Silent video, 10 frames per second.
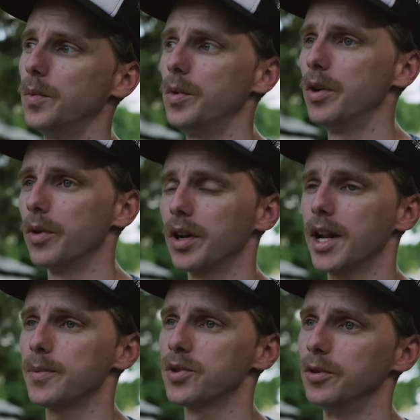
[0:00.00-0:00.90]
we were in an
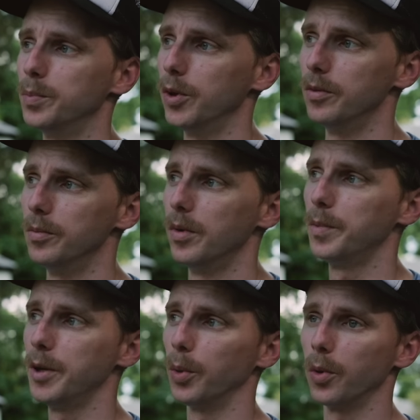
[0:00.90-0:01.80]
absolute boom.
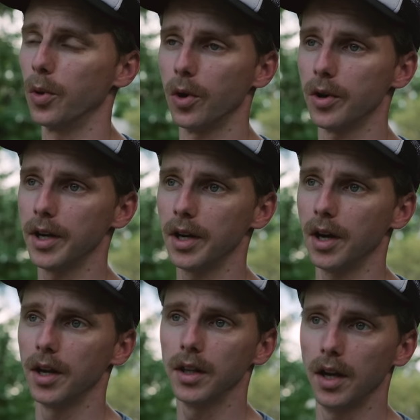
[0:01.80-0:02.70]
People were ordering
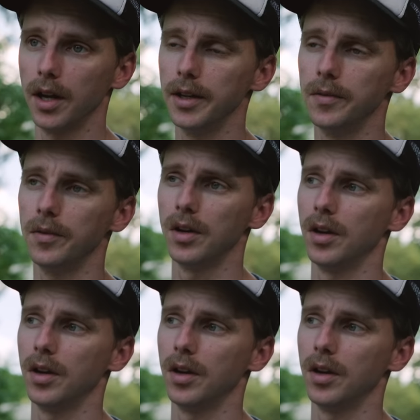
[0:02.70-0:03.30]
online,